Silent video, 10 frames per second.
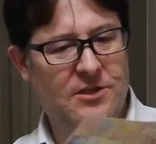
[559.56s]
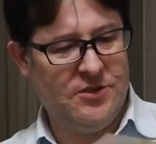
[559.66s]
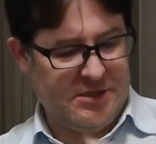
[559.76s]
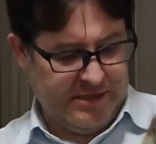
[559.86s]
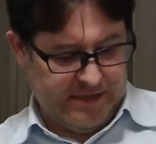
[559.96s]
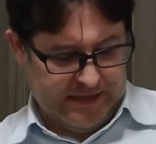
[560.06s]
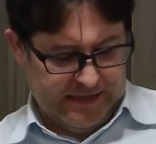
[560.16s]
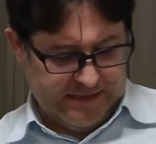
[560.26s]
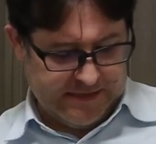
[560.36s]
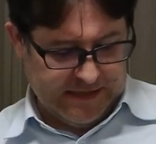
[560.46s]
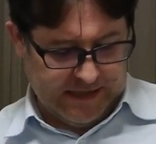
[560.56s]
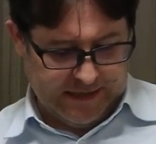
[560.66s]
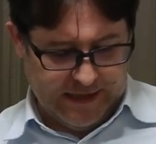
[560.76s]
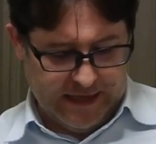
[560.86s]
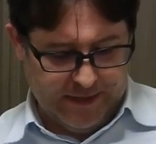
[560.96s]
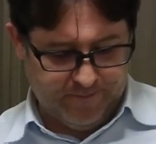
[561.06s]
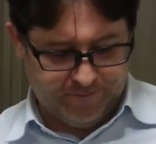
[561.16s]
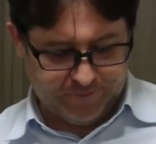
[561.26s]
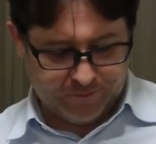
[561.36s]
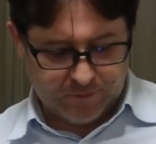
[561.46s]
just an insert like that,
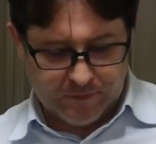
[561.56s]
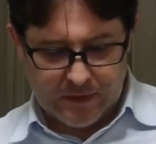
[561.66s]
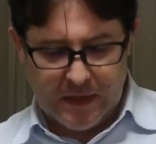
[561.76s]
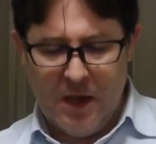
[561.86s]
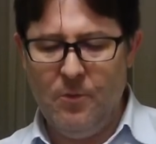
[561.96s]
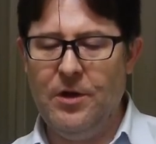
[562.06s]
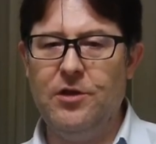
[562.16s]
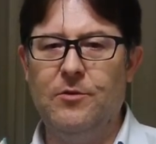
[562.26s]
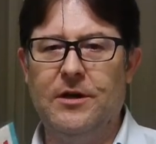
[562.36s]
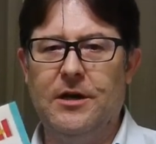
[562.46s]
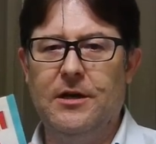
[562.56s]
and when you